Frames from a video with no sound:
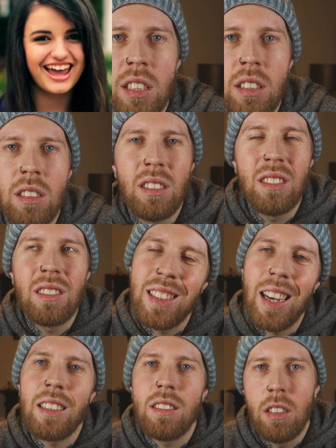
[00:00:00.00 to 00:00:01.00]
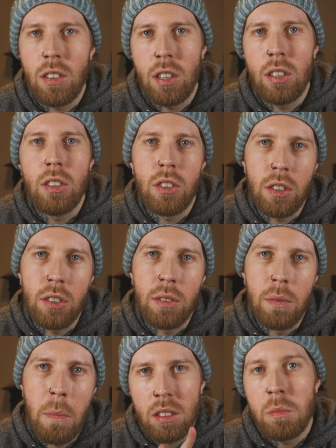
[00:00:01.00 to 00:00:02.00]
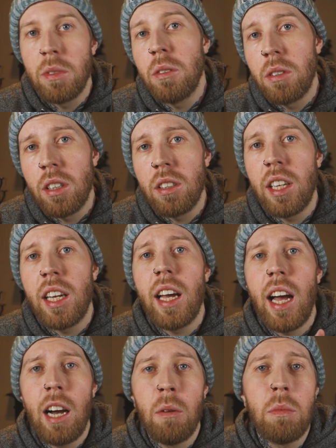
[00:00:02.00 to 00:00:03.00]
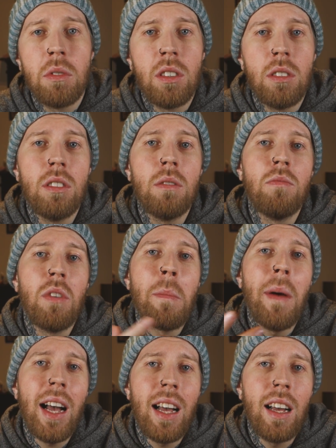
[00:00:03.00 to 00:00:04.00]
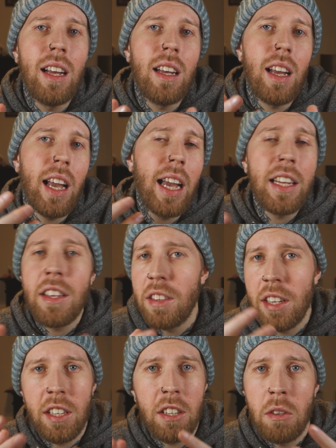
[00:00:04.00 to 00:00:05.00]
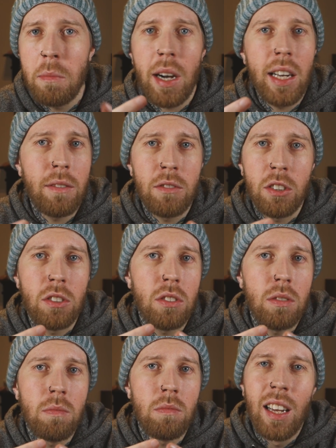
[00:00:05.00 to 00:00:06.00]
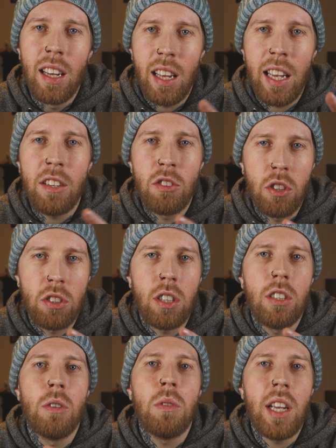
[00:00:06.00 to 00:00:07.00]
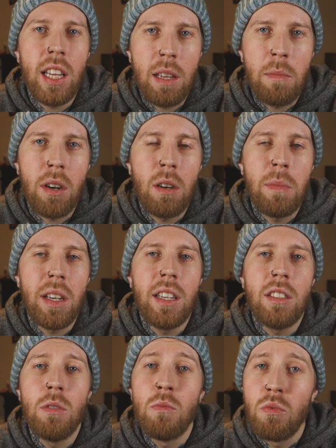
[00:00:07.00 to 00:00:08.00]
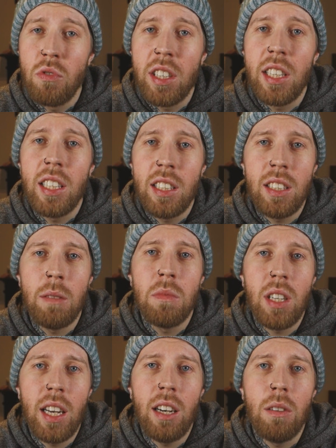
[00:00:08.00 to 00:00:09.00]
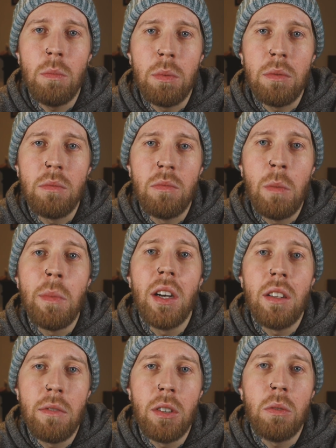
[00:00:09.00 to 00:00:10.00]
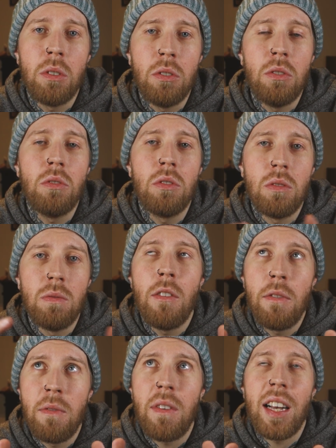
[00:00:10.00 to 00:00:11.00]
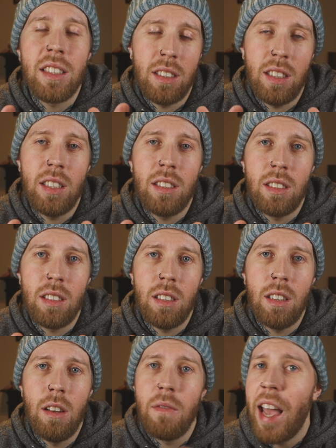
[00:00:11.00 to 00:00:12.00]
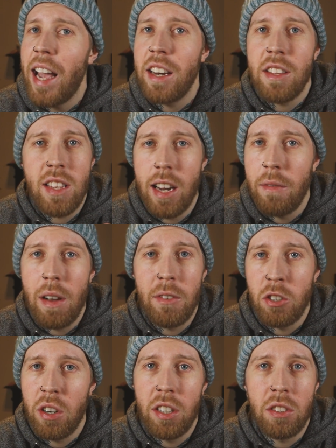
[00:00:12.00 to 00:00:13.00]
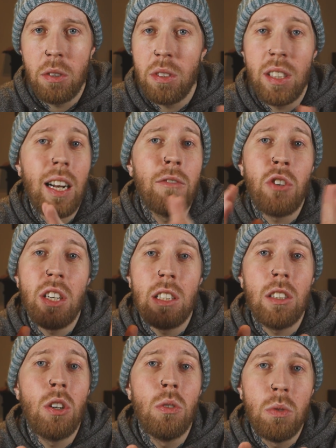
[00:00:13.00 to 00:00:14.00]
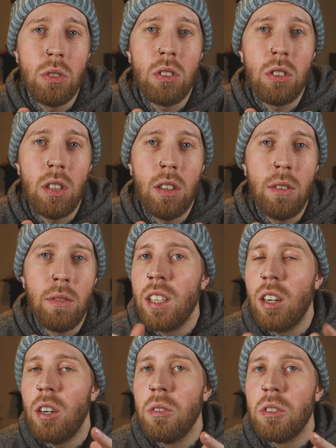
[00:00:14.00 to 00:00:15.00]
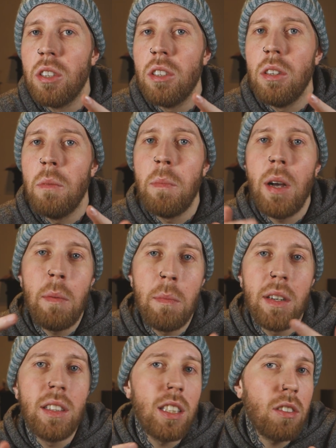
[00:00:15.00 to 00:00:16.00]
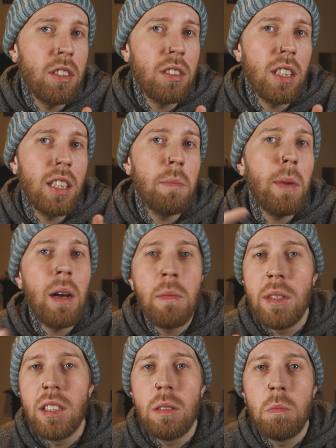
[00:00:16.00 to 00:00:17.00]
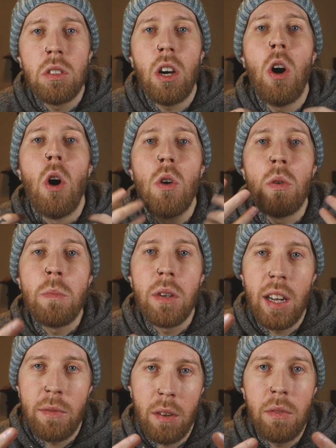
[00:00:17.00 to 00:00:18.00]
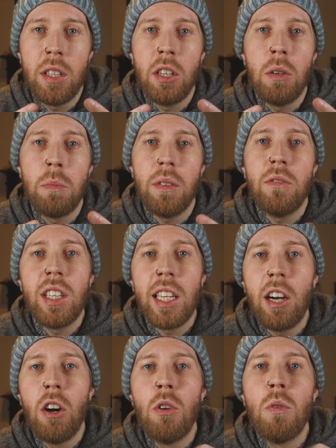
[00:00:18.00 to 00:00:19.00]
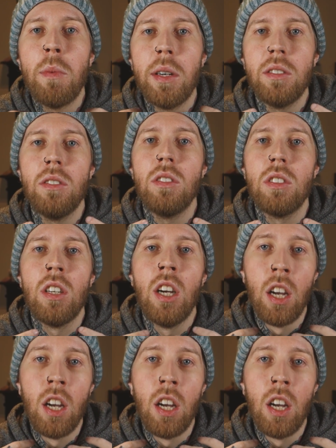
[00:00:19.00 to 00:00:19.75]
And that's not going to look good. So Manuka honey helps to repair anything that you might have done. It's just got those healing properties that really seem to help repair your vocals the fastest of anything I've ever tried using, and I've tried loads of stuff. And also the peppermint and licorice tea, the peppermint seems to open everything up. It really opens